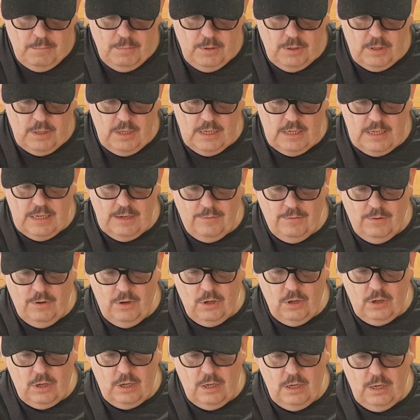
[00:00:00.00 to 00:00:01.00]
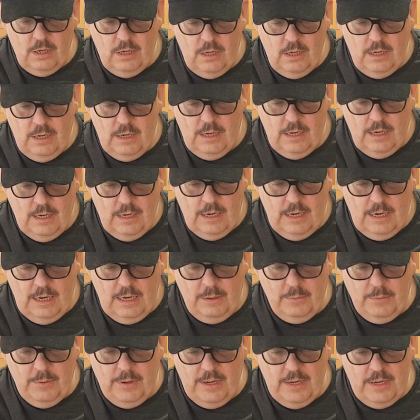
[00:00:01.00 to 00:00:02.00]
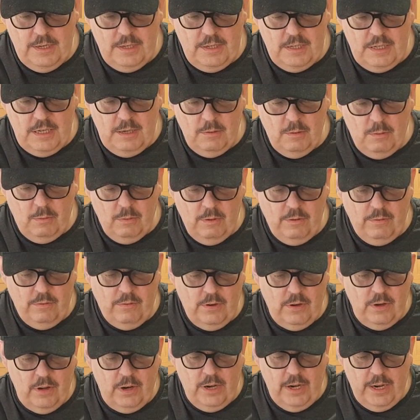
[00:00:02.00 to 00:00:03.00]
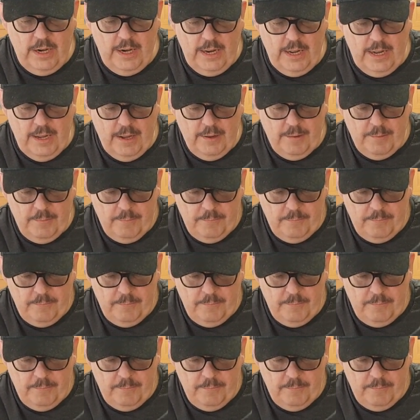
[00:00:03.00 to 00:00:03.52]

But let's have a look anyway and see what we've got in here.